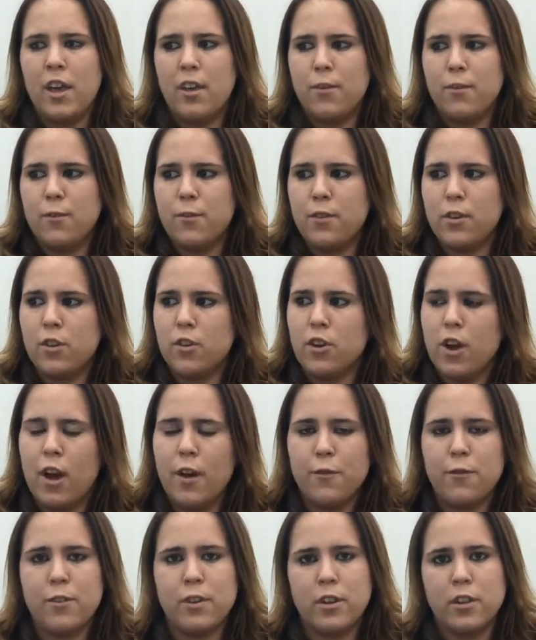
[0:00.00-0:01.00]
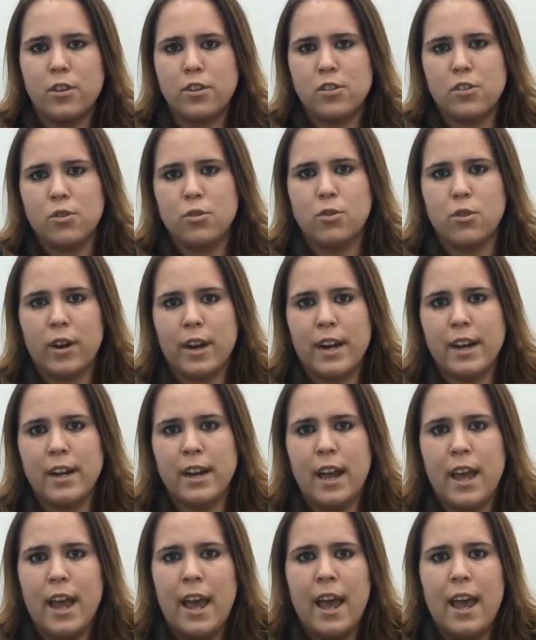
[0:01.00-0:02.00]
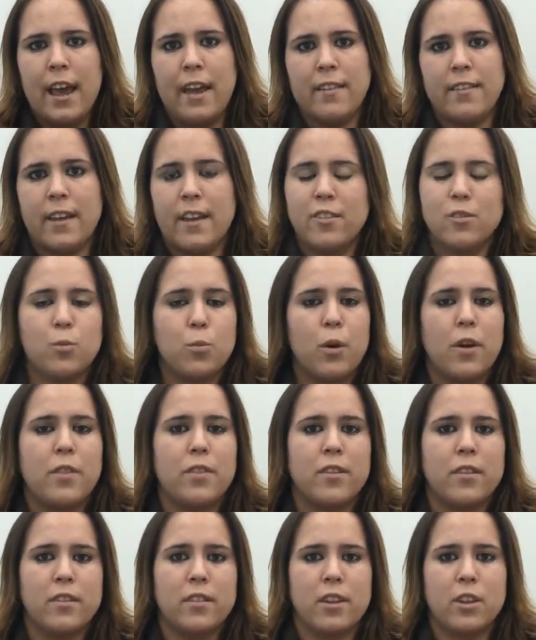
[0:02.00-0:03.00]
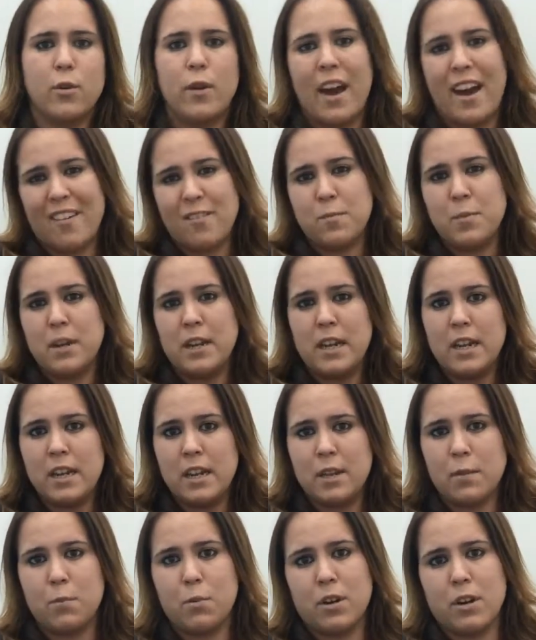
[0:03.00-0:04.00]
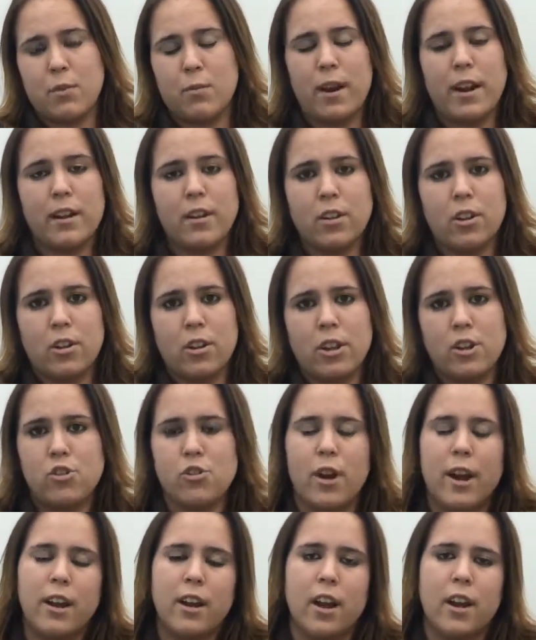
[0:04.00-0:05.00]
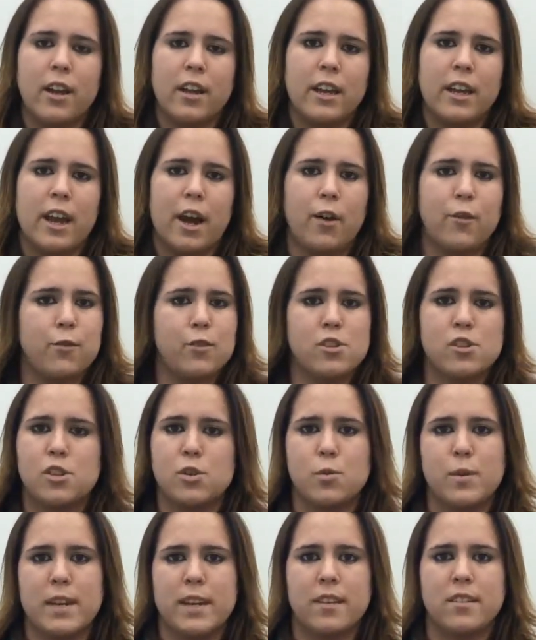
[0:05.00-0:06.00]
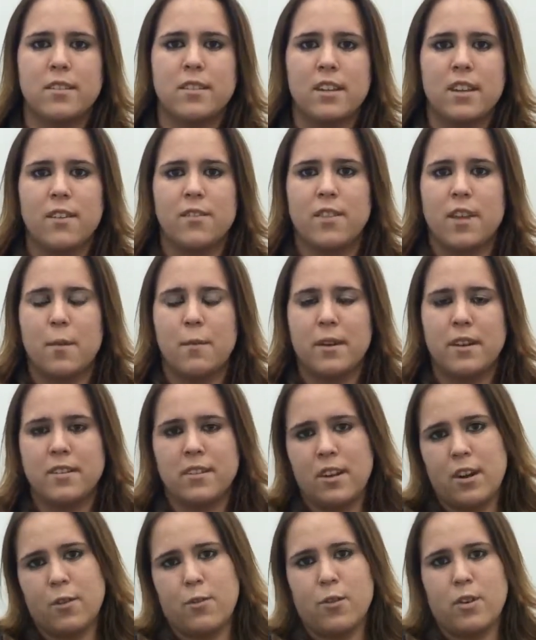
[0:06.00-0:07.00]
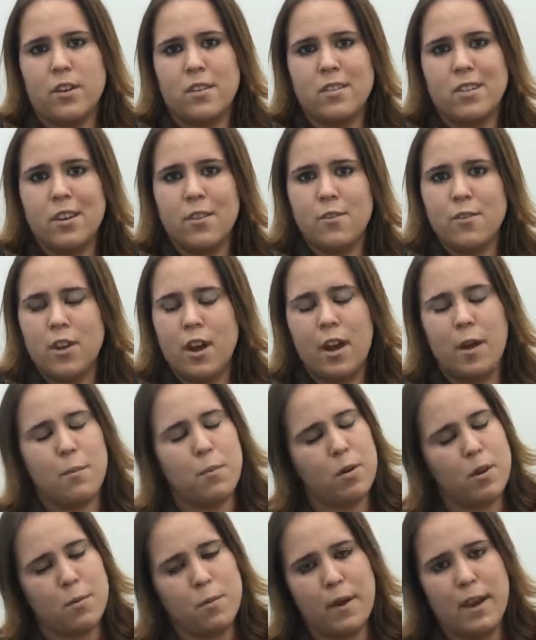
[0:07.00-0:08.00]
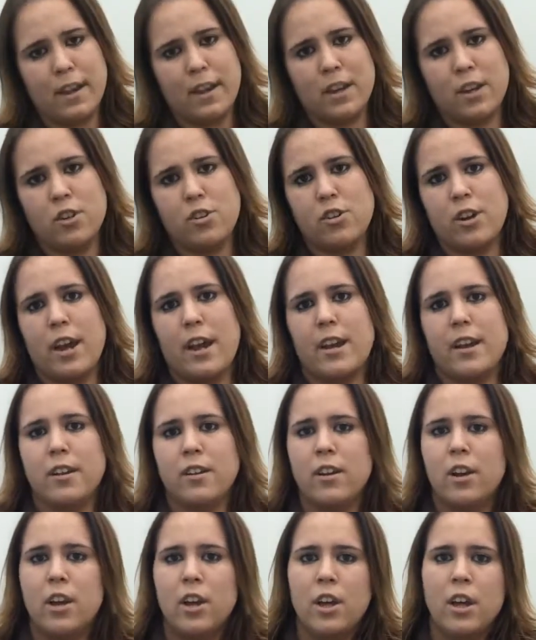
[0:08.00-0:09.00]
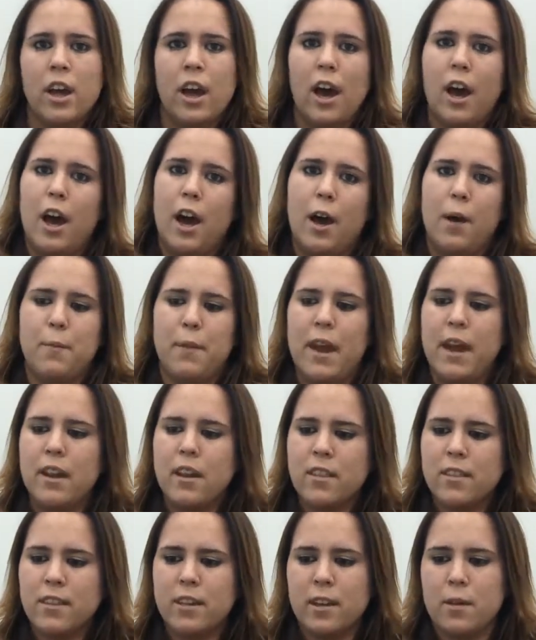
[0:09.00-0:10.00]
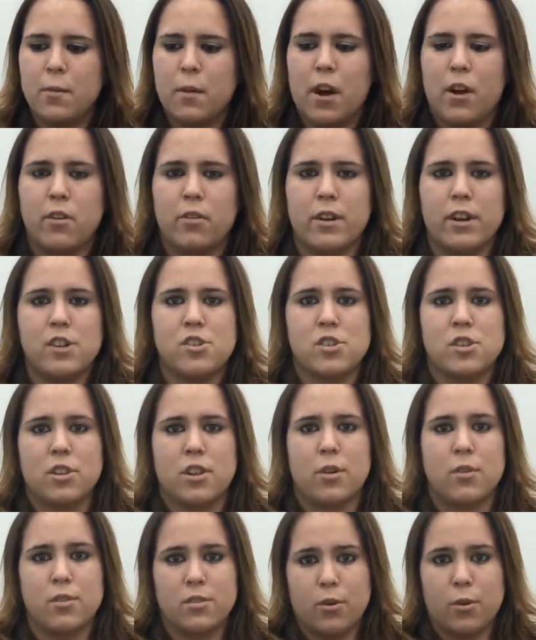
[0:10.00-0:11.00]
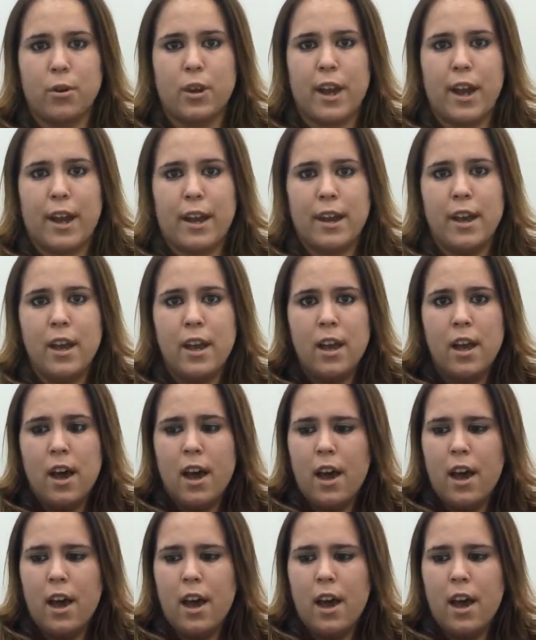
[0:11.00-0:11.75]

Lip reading: if you're not feeling too great, and that's one thing that you have been eating pretty regularly, try cutting it out for 2 weeks, see if that makes a difference. If not, put them back in your diet. Anything in moderation, though, is okay.